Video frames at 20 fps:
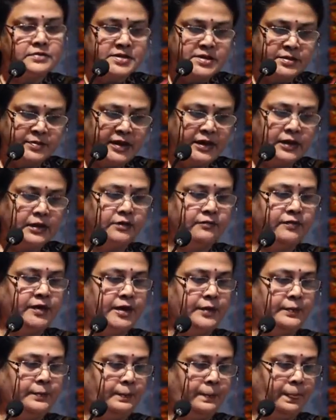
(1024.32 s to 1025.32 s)
similar
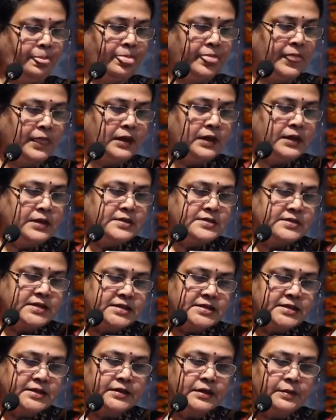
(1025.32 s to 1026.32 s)
way.
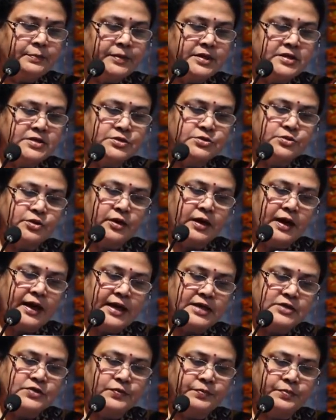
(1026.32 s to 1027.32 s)
Such other persons or
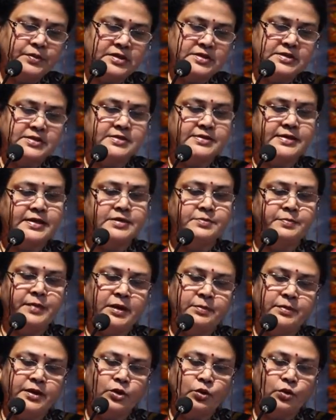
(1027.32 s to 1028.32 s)
class of persons as
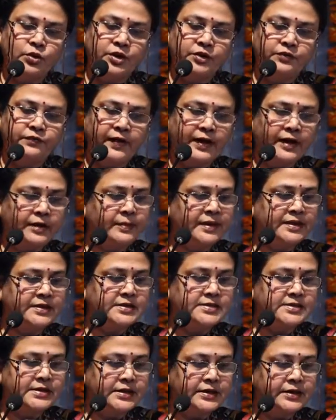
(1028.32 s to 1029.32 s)
may be notified by
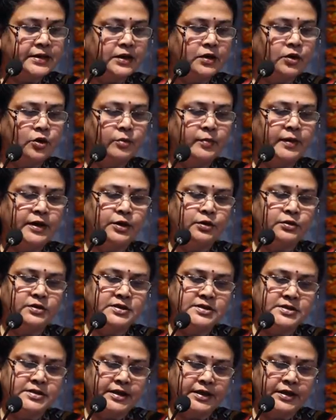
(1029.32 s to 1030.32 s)
the central government or
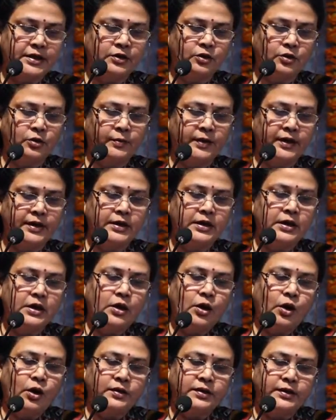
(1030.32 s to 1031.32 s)
the state government
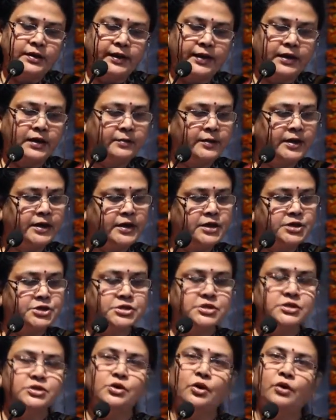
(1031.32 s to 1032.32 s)
on the
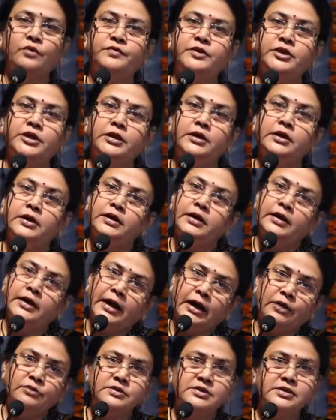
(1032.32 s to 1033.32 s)
recommendations of the
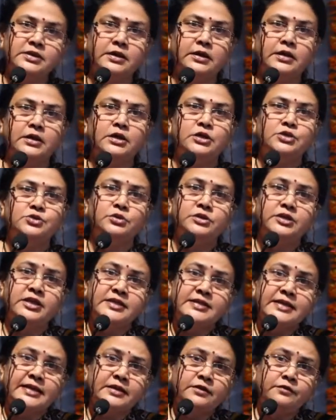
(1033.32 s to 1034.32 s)
council. So
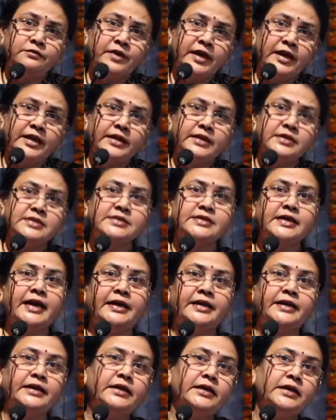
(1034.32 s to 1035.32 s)
these are the various
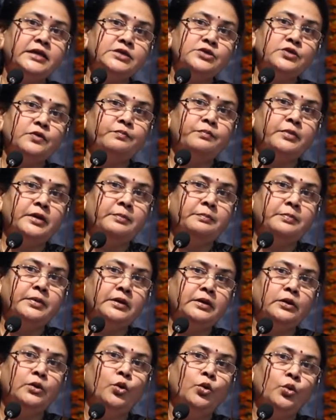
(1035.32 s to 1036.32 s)
categories of
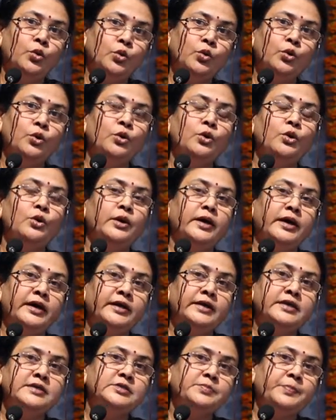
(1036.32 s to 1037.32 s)
people who,
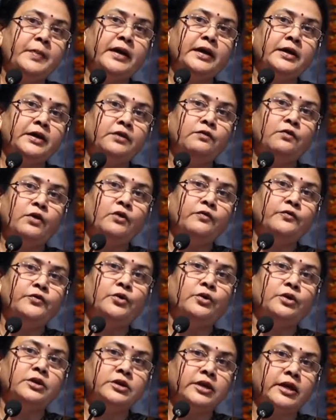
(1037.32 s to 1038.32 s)
irrespective of
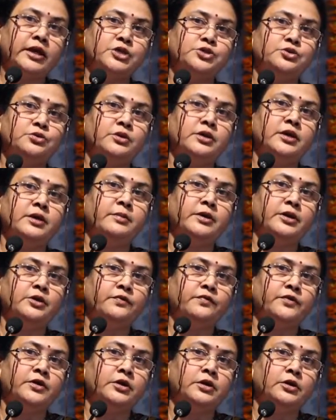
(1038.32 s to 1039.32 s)
your threshold limit
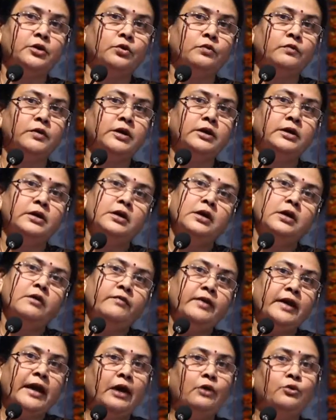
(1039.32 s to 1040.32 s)
of turnover,
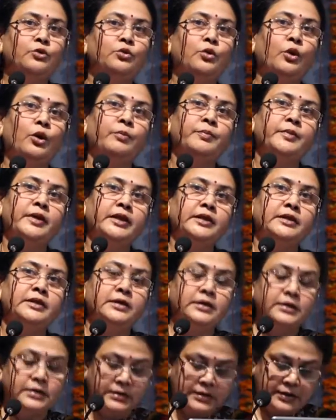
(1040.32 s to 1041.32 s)
will have to obtain
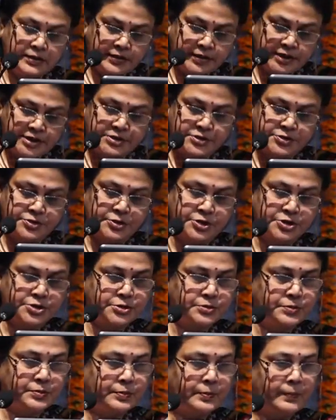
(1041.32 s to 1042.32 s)
the registration.